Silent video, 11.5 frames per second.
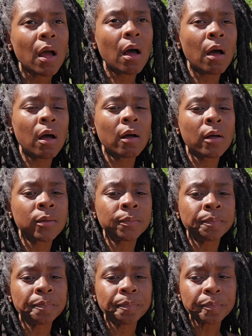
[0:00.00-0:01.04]

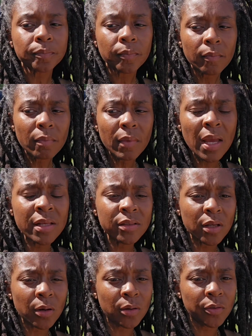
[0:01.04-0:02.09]
And
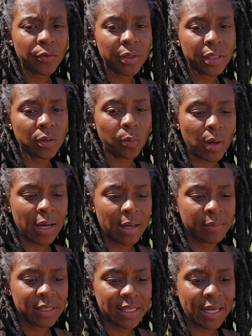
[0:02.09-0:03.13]
so the reason why
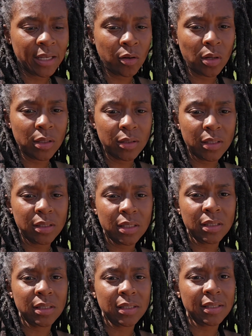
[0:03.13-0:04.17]
I'm saying all of this
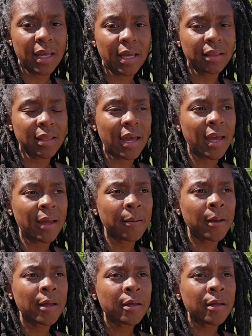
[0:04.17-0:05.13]
is to say that